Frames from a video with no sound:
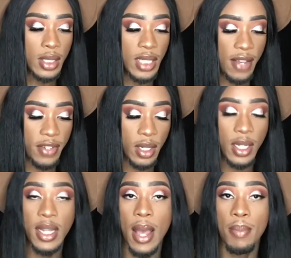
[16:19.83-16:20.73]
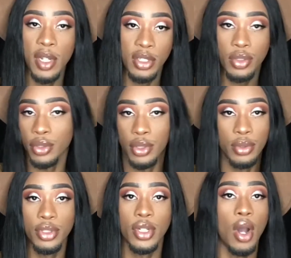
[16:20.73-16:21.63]
definitely that push through.
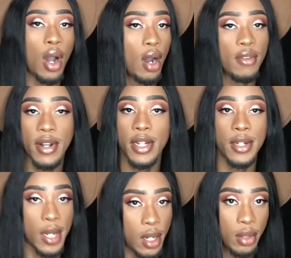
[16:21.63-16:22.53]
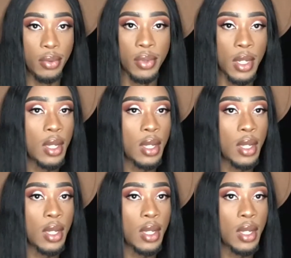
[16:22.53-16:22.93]
You should already know.